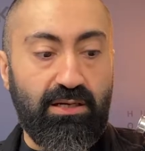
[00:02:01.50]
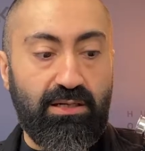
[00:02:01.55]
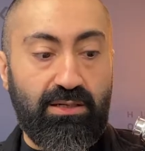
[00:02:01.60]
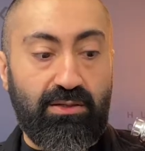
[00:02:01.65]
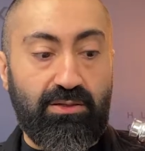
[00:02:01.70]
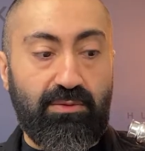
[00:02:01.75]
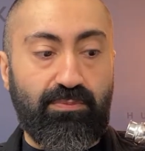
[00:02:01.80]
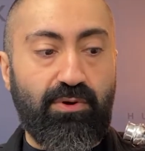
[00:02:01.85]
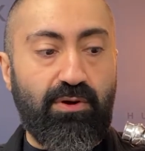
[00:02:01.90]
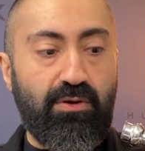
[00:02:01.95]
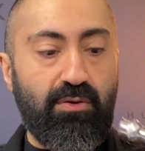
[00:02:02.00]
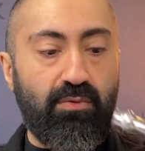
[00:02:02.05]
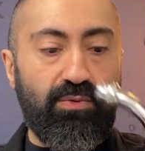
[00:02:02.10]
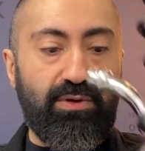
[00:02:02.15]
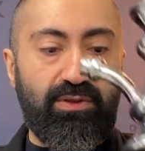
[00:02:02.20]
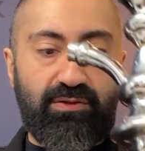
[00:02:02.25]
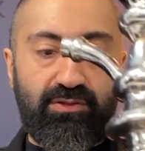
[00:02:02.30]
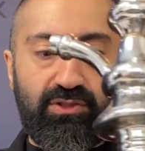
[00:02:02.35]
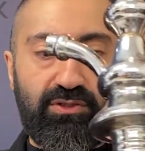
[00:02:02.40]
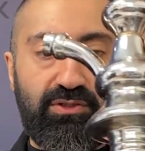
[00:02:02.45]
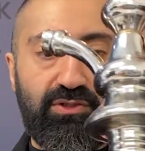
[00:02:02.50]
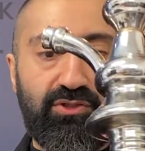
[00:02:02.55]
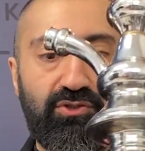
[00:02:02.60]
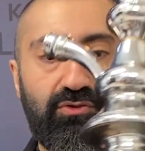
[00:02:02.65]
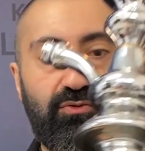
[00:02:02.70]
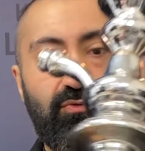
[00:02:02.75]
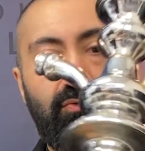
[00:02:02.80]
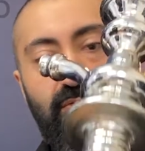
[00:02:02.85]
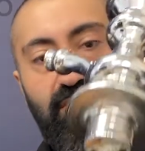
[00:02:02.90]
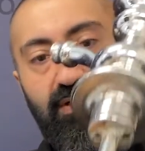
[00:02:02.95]
Now the problem with
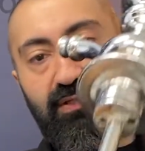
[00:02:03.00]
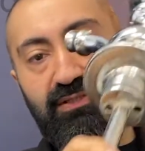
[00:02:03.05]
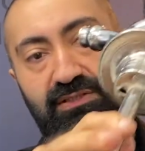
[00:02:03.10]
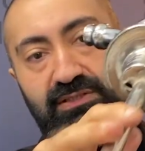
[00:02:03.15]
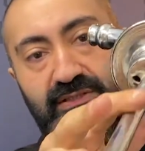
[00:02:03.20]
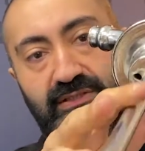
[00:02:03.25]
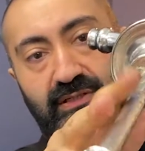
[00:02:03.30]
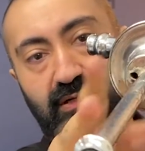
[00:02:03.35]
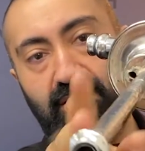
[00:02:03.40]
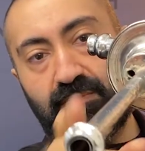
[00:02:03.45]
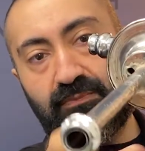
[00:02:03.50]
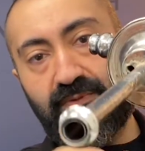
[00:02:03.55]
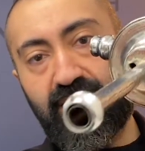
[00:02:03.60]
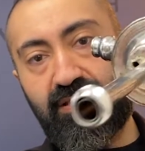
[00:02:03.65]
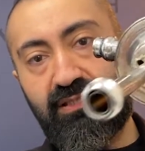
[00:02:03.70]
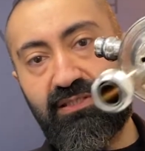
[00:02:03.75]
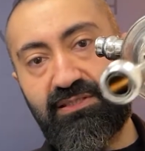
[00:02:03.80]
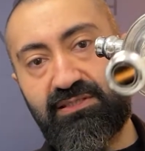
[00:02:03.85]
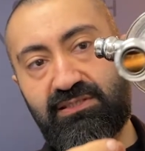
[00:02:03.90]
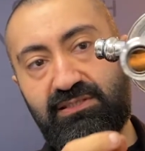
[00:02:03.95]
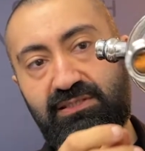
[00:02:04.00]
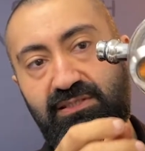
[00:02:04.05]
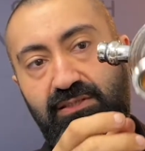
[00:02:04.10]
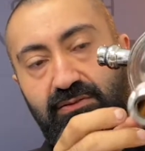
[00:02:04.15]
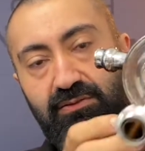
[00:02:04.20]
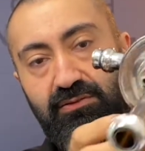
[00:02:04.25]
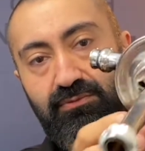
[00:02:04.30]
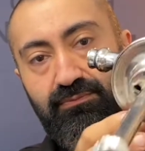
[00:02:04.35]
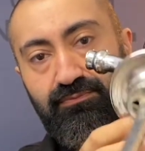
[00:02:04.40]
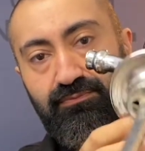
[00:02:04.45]
traditional hookahs is they're completely sealed.